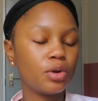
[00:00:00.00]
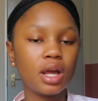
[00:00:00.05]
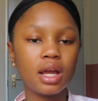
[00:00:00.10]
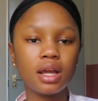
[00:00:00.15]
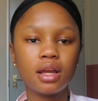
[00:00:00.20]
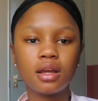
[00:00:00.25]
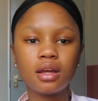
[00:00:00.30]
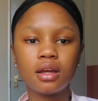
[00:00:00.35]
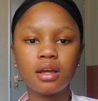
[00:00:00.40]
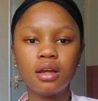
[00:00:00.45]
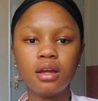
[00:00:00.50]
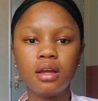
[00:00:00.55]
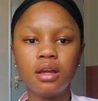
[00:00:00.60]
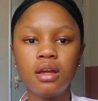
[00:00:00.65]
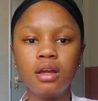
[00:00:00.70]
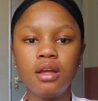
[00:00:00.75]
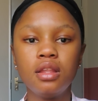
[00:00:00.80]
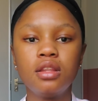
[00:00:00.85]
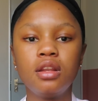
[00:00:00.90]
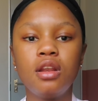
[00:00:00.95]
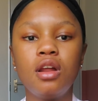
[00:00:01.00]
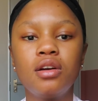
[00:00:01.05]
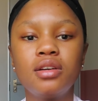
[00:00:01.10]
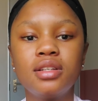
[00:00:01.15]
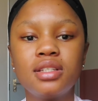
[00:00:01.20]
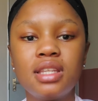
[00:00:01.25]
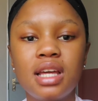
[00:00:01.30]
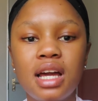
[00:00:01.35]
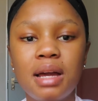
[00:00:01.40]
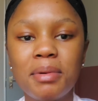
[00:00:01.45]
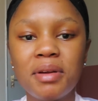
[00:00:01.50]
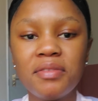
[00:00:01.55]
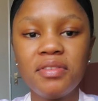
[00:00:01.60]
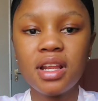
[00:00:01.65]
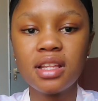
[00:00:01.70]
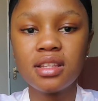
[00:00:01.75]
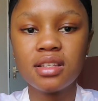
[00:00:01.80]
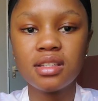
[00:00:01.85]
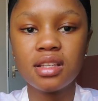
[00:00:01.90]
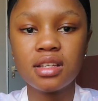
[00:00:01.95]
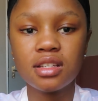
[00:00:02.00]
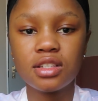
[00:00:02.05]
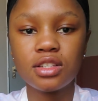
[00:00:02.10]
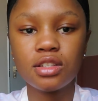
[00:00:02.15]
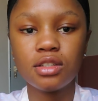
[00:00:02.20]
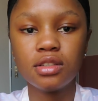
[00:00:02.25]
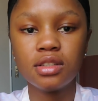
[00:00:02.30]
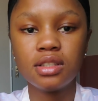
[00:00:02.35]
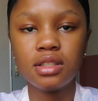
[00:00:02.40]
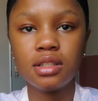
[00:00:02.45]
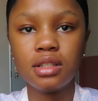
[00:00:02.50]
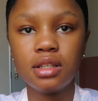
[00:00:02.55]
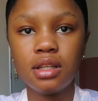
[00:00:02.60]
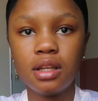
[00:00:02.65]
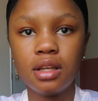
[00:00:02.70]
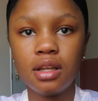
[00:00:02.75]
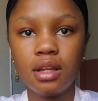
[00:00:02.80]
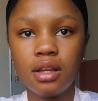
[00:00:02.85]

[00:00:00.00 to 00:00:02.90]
for like the longest time. I feel like this thing's tilted.